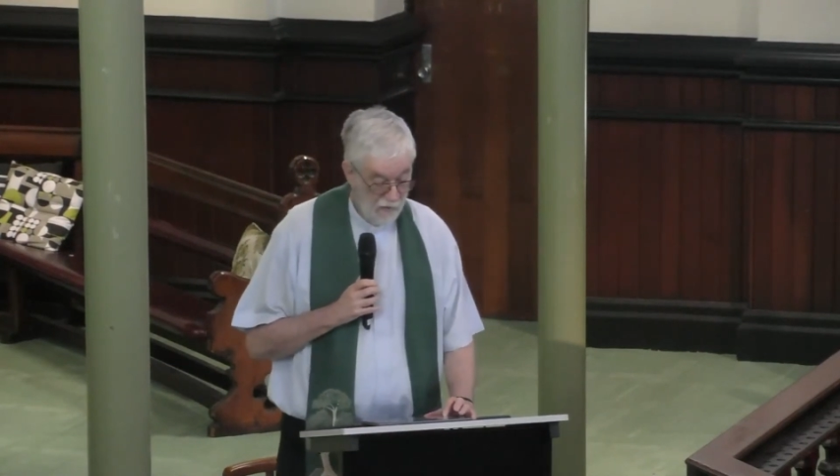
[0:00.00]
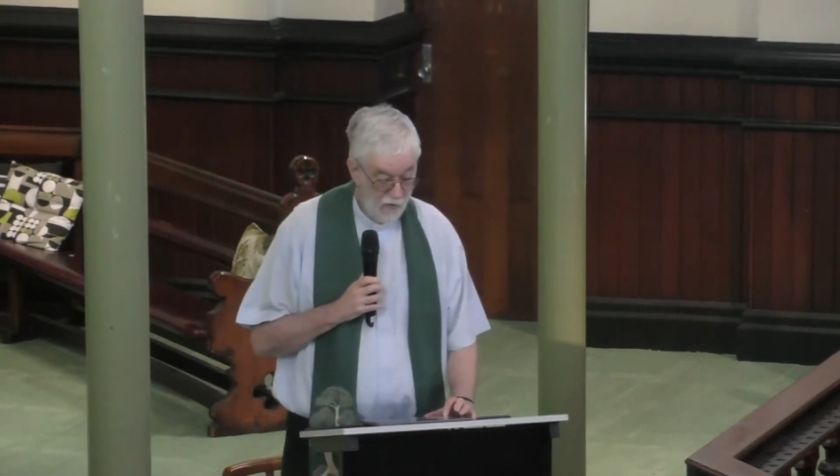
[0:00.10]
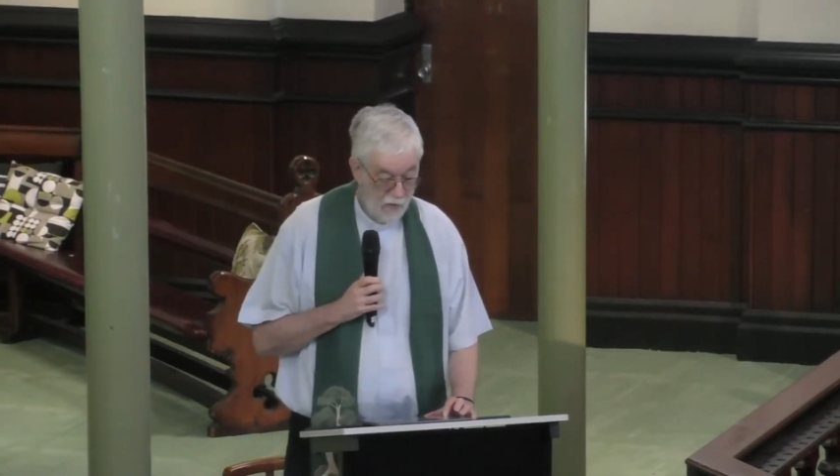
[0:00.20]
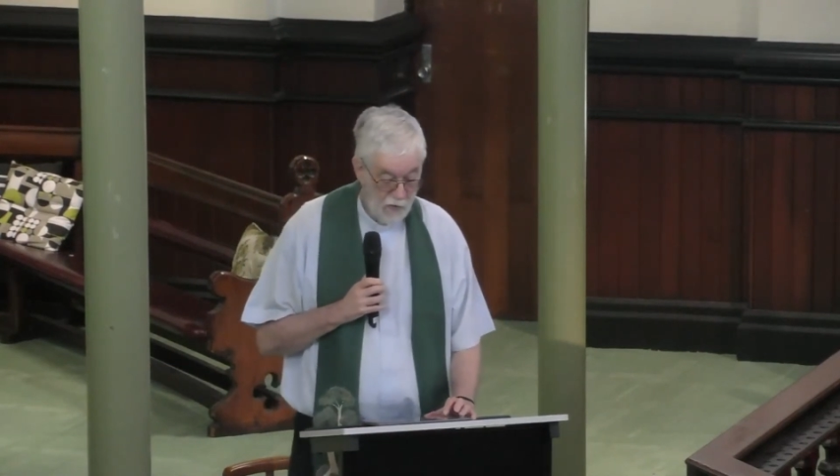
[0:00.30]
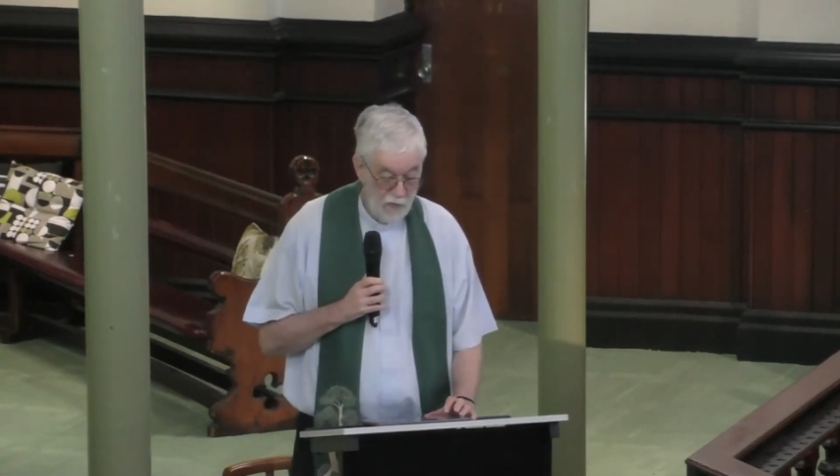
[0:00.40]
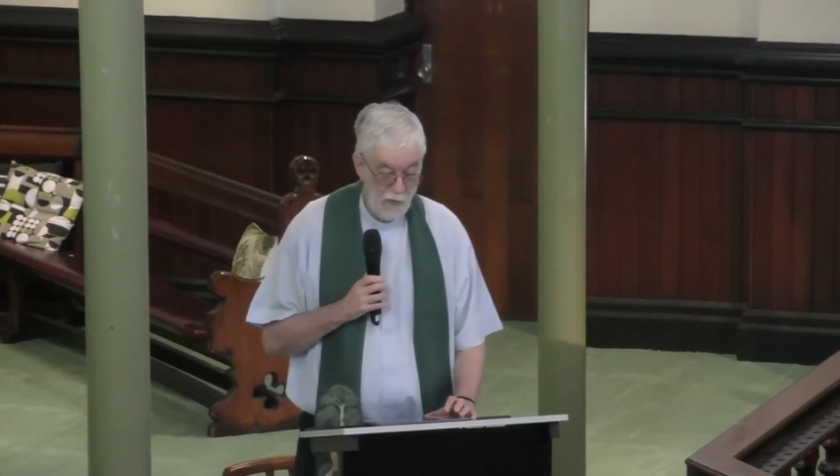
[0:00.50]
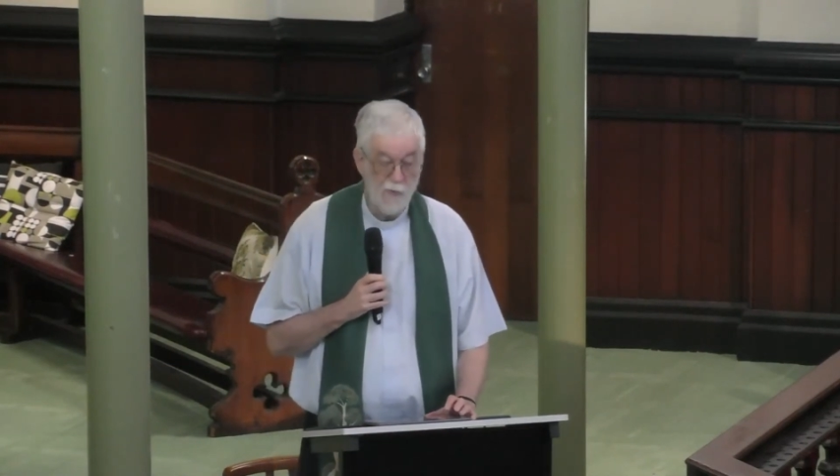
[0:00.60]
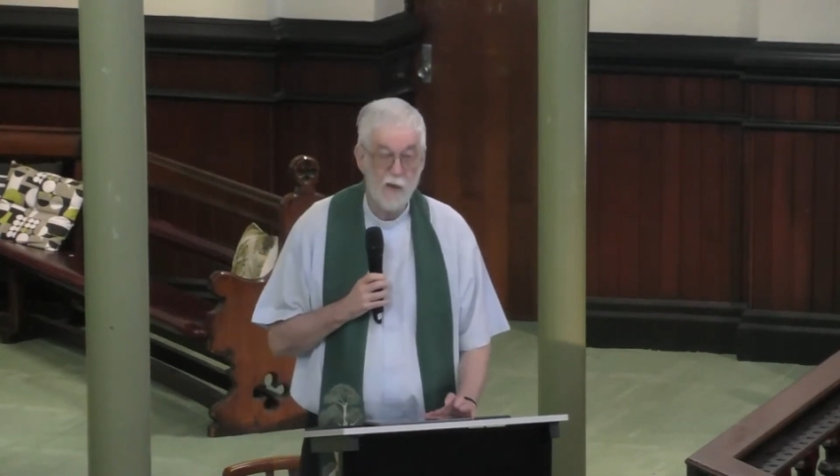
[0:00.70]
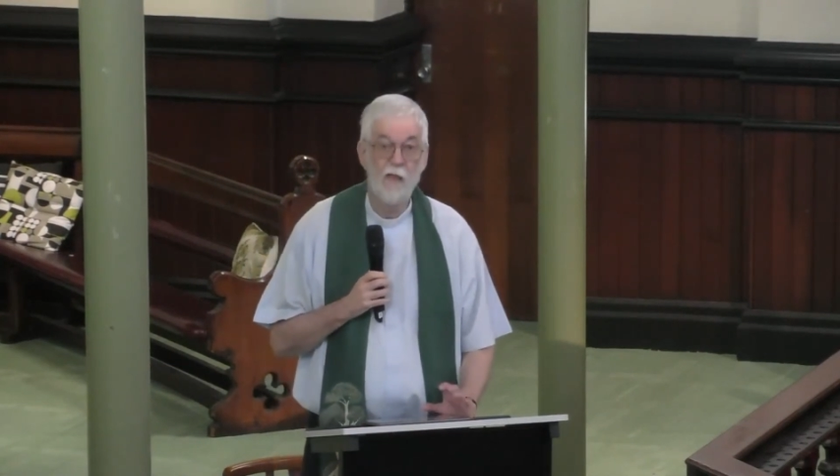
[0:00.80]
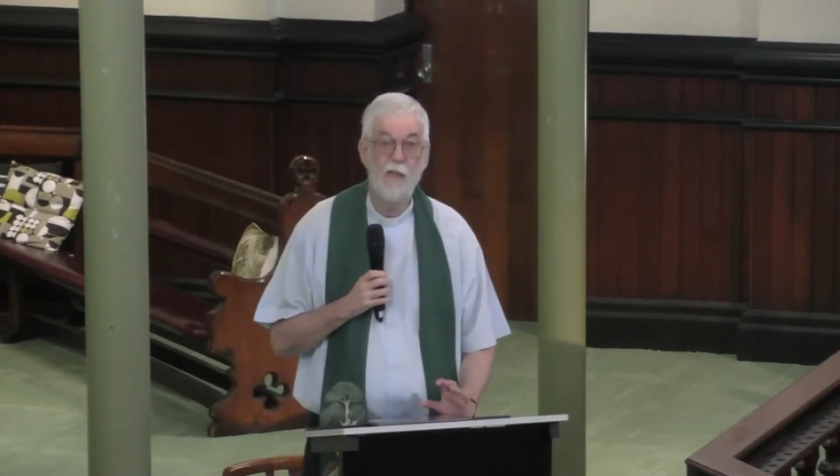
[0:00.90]

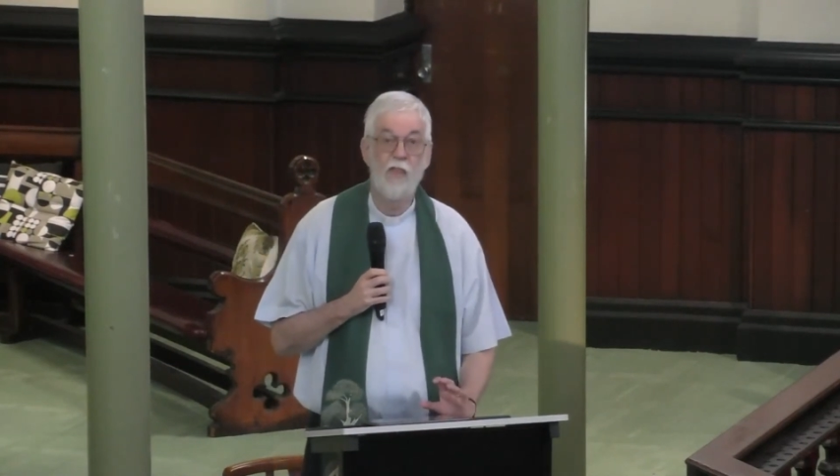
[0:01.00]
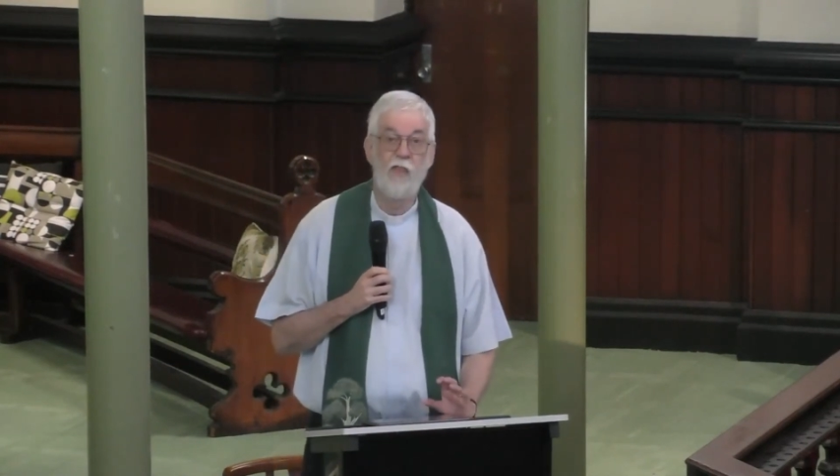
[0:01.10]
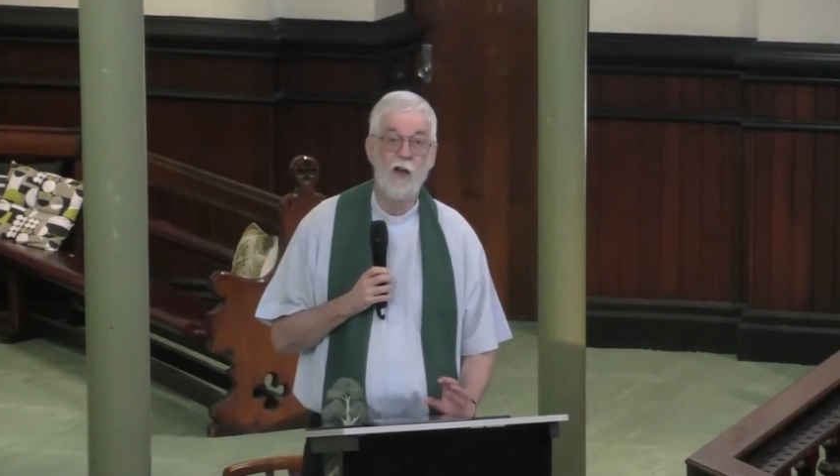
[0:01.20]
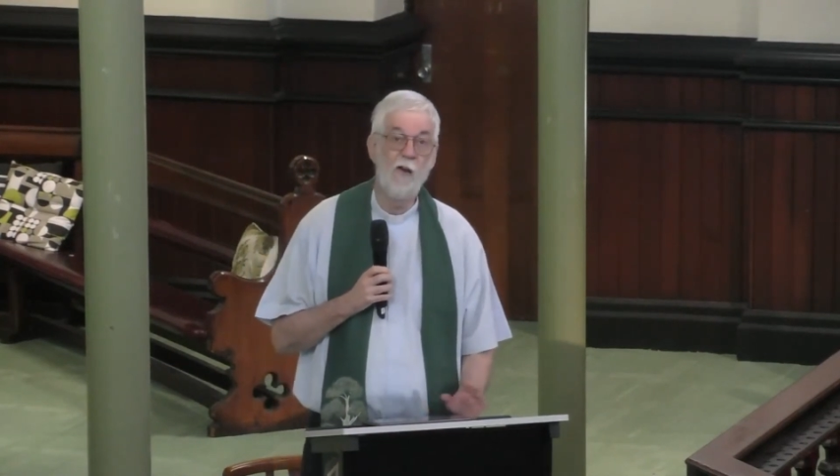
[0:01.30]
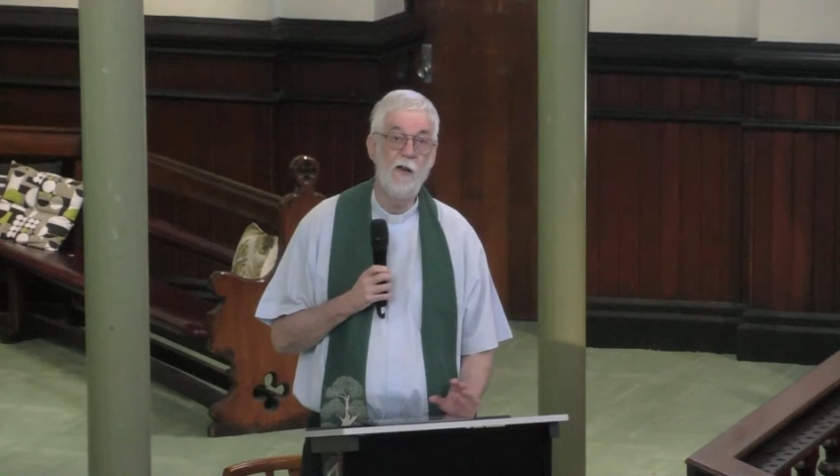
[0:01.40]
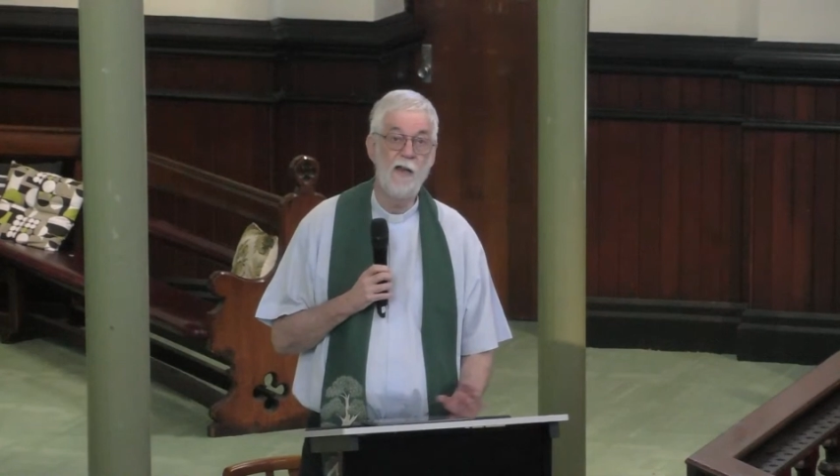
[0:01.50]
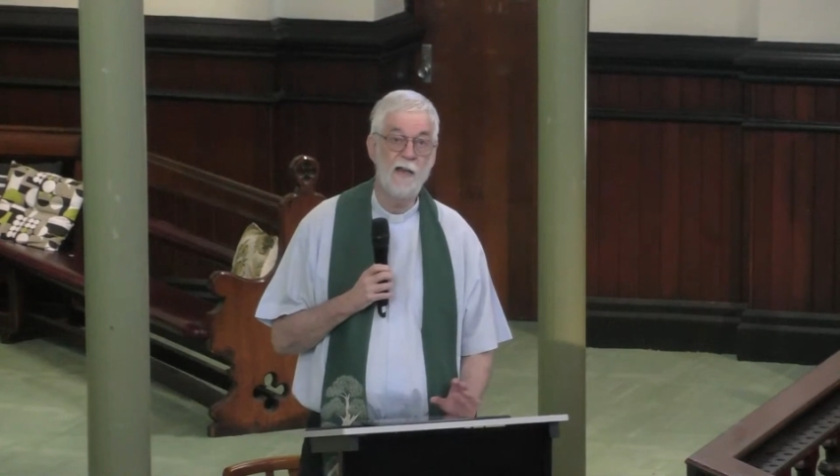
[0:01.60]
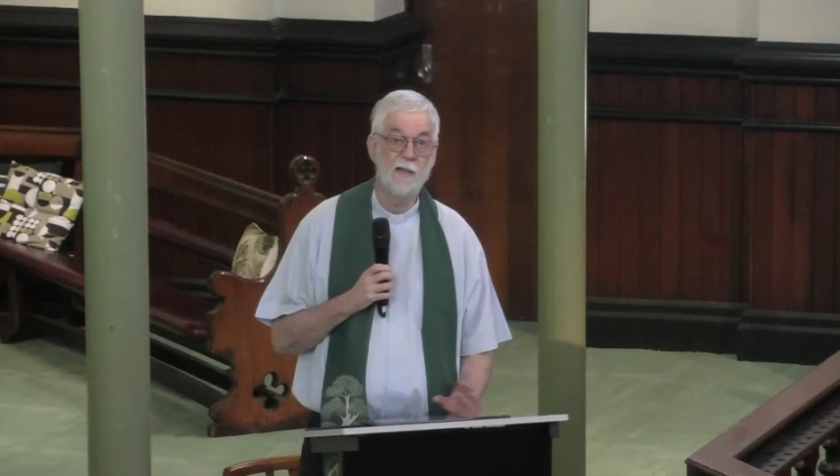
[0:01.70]
who, though he